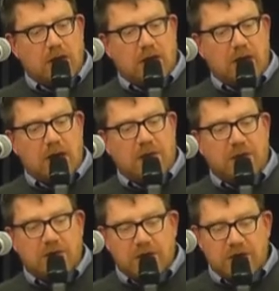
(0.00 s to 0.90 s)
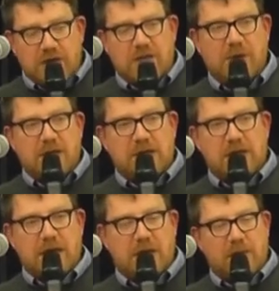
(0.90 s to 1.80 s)
And these
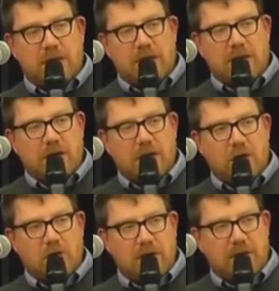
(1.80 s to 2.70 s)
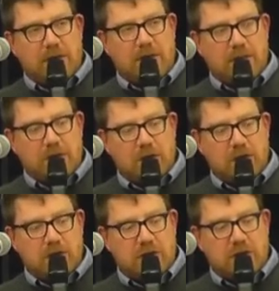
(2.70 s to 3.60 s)
databases can be incredibly
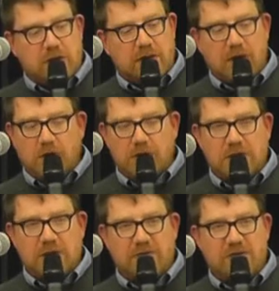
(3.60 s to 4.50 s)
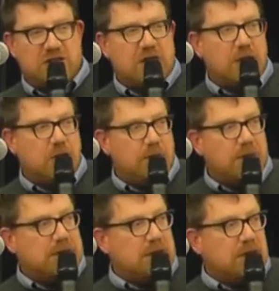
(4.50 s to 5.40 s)
abused. They're obviously for sale,
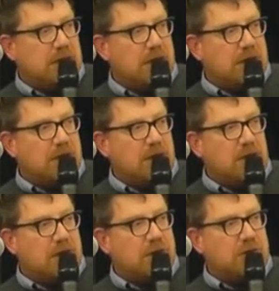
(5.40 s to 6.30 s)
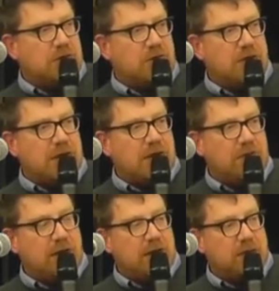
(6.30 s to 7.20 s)
basically. There is very,
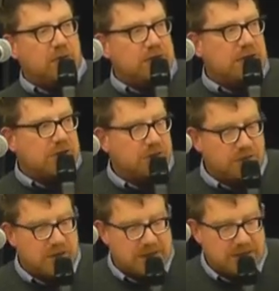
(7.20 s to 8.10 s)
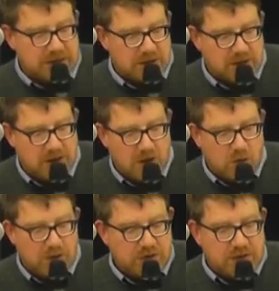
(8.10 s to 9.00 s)
very little protection for our data
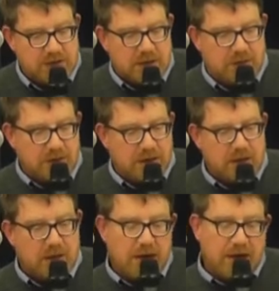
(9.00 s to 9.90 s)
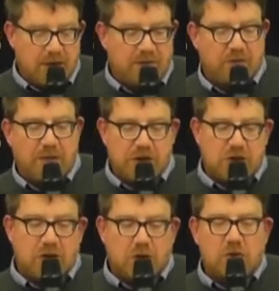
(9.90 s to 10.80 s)
once it's out there, and our
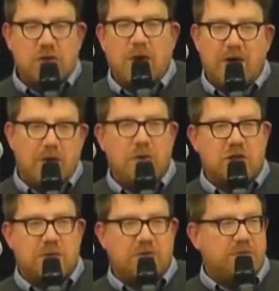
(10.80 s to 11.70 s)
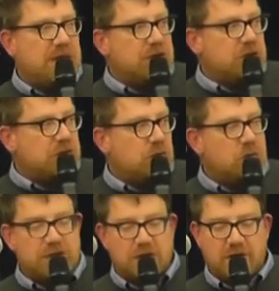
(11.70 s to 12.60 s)
information, and also our ownership of pictures.
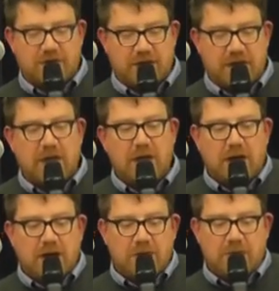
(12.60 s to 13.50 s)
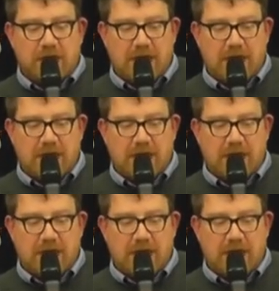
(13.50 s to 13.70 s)
All this kind of thing is being